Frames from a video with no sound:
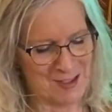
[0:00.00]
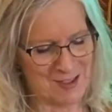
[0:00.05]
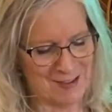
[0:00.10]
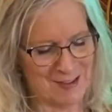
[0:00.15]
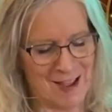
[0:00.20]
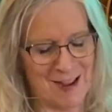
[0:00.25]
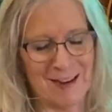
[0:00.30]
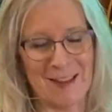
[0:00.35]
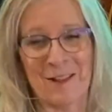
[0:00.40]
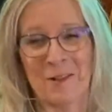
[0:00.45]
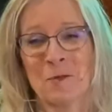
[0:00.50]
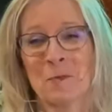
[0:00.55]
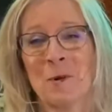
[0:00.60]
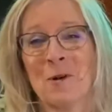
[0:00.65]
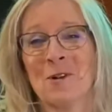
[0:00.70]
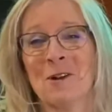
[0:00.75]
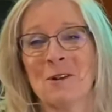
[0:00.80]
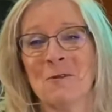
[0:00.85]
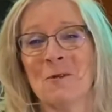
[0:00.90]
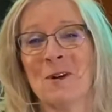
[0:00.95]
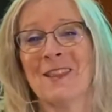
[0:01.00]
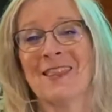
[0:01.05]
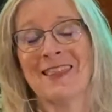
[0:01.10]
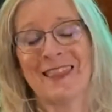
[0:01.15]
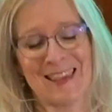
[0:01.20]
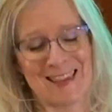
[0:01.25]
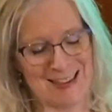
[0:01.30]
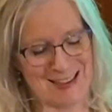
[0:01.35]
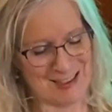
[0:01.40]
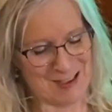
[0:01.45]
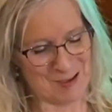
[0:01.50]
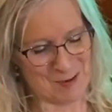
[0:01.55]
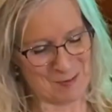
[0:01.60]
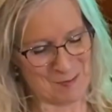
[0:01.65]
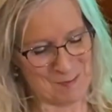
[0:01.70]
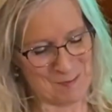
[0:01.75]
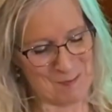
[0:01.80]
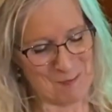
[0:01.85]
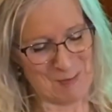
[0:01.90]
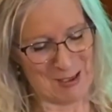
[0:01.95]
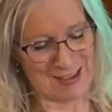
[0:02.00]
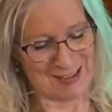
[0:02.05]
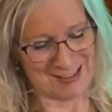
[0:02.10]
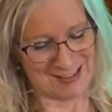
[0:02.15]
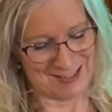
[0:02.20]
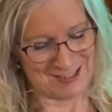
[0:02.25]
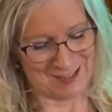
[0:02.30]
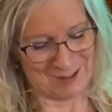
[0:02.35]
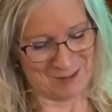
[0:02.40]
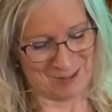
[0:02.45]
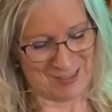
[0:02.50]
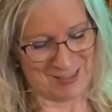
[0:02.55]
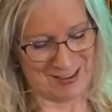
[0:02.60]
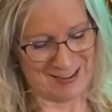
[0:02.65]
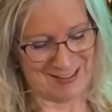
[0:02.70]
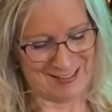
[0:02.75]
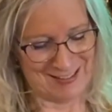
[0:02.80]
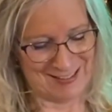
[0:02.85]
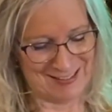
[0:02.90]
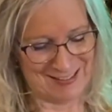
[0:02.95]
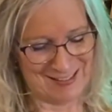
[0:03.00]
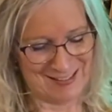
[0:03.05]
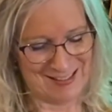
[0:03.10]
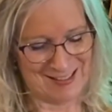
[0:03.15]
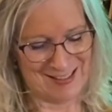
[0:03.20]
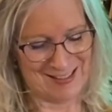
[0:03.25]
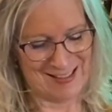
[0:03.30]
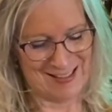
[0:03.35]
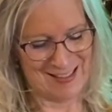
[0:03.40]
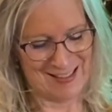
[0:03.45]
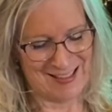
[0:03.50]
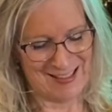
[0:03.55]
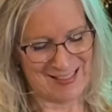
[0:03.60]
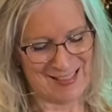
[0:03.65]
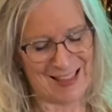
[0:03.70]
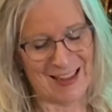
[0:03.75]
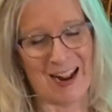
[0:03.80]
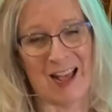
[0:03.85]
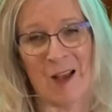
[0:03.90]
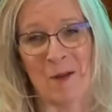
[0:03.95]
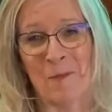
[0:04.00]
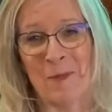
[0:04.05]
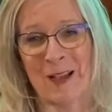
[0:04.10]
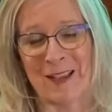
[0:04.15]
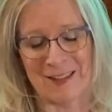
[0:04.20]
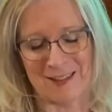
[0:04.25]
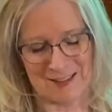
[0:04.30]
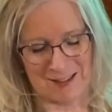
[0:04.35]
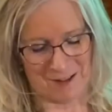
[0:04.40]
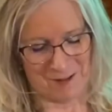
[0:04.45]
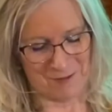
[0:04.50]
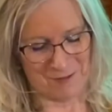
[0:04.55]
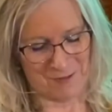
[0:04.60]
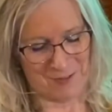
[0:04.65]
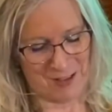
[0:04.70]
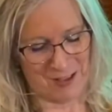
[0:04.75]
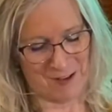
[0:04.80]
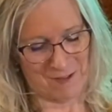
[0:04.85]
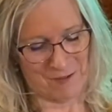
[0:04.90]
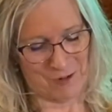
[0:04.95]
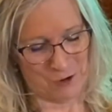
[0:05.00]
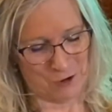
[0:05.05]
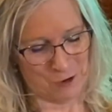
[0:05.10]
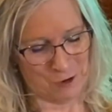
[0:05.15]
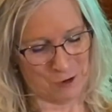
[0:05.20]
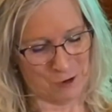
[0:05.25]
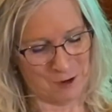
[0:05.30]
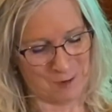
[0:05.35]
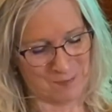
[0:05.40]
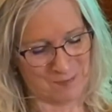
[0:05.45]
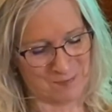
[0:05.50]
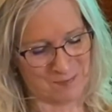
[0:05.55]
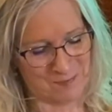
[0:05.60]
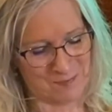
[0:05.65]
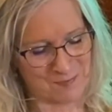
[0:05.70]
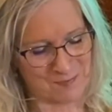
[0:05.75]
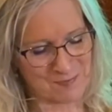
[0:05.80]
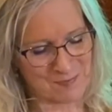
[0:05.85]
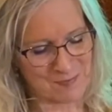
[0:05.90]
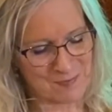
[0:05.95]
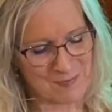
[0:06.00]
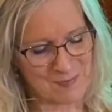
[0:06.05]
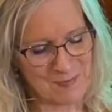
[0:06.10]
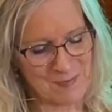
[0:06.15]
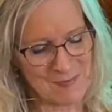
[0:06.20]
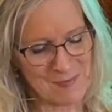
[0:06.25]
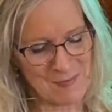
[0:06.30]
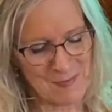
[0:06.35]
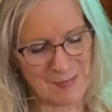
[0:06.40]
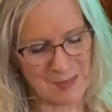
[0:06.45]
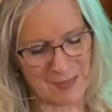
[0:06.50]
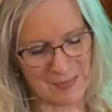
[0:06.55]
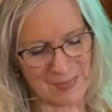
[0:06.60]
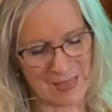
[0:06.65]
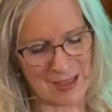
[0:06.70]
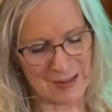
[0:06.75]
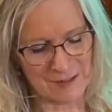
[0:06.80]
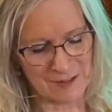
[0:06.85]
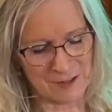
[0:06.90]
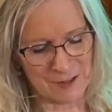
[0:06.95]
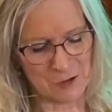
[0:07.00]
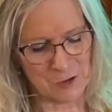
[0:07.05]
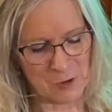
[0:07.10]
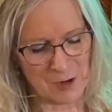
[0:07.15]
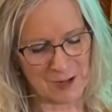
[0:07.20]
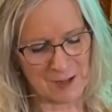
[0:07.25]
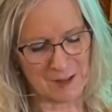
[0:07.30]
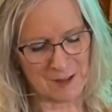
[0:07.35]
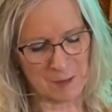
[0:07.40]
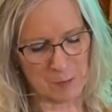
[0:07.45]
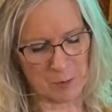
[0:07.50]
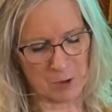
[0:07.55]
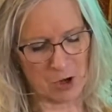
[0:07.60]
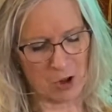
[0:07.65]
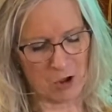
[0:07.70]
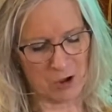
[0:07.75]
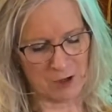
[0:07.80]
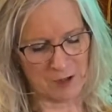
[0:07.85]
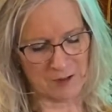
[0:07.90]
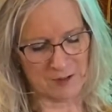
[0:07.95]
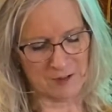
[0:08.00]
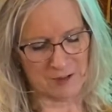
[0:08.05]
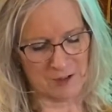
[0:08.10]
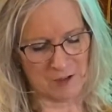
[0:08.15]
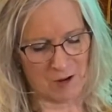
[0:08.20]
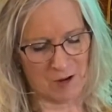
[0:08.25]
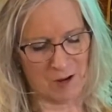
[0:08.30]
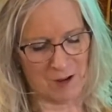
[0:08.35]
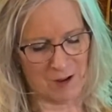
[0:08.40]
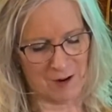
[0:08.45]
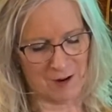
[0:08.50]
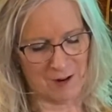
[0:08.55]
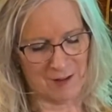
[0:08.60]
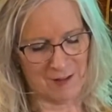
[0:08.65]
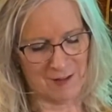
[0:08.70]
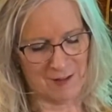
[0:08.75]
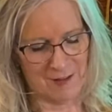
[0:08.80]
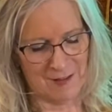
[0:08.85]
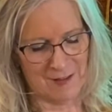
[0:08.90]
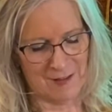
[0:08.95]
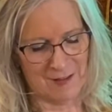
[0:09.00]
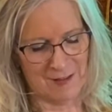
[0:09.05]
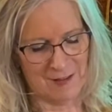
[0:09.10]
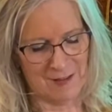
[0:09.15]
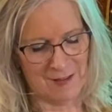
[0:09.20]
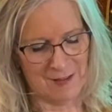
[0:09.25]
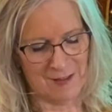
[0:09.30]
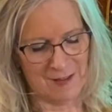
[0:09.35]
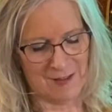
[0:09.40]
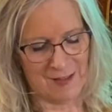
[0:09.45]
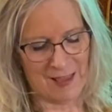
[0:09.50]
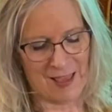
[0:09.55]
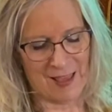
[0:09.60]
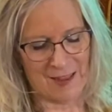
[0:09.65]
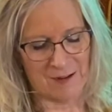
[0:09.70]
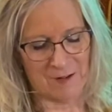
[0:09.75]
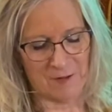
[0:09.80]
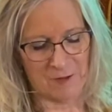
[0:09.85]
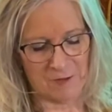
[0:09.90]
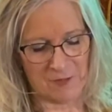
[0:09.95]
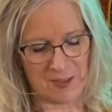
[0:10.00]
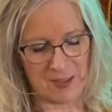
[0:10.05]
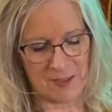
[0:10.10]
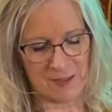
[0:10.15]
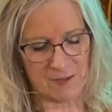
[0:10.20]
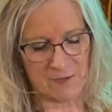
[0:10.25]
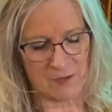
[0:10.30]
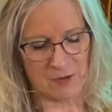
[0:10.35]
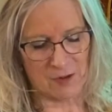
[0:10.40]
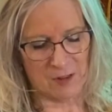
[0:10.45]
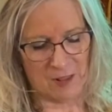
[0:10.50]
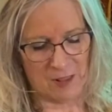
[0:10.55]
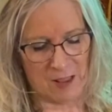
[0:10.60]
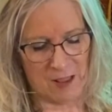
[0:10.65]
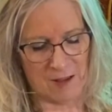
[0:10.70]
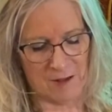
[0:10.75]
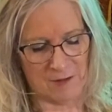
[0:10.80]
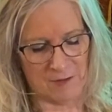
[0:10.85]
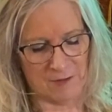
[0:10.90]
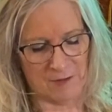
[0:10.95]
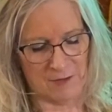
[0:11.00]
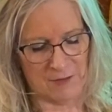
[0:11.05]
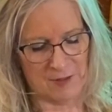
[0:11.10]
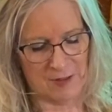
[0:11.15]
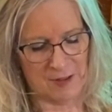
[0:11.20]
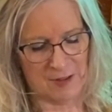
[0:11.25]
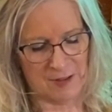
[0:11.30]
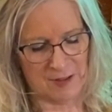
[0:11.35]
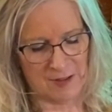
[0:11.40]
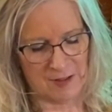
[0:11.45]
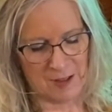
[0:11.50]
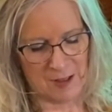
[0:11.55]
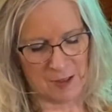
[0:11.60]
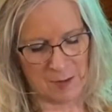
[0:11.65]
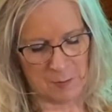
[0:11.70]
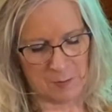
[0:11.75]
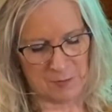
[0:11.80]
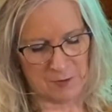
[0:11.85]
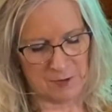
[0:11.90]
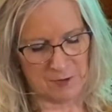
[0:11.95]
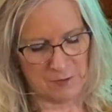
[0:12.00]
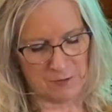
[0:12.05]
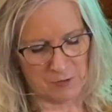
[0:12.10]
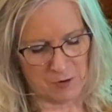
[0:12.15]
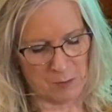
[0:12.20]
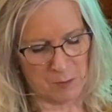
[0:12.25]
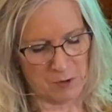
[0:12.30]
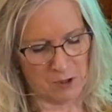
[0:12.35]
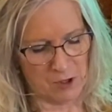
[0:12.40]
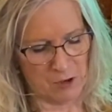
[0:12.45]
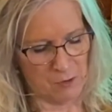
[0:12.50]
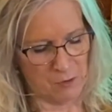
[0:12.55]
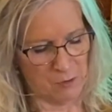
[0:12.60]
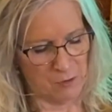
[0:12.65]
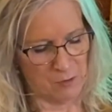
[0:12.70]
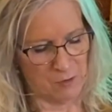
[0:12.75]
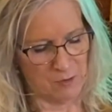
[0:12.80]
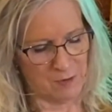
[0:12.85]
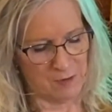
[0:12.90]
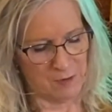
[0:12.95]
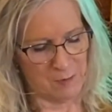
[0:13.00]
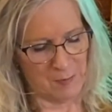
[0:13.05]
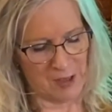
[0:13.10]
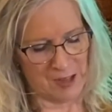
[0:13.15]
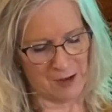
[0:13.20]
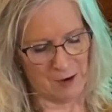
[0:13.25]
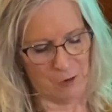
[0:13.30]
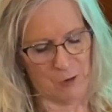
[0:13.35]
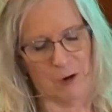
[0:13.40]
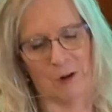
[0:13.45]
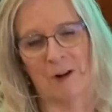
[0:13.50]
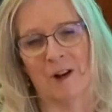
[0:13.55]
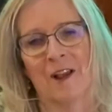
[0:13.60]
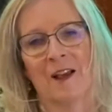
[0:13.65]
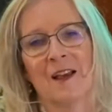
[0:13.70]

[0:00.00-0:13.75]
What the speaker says: God has spoken one thing, make it two things that I myself have heard. That strength belongs to God, and faithful love comes from you, my Lord.